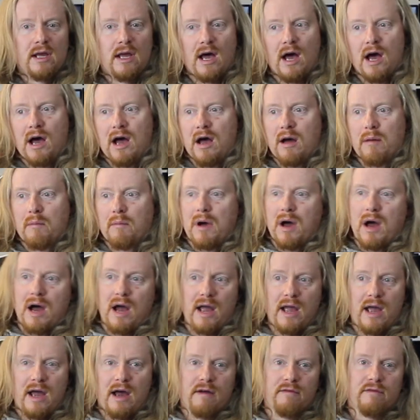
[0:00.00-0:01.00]
I
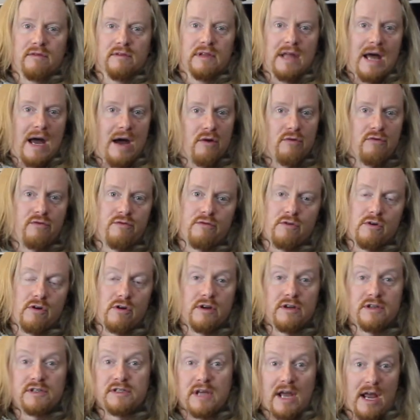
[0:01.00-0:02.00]
have loud
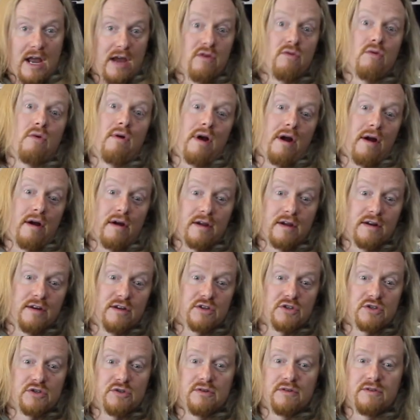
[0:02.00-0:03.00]
furnace and or air
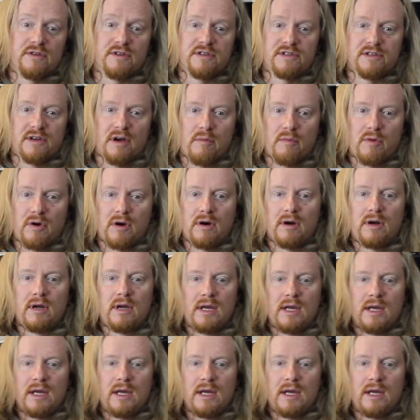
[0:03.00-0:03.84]
conditioner in the summer.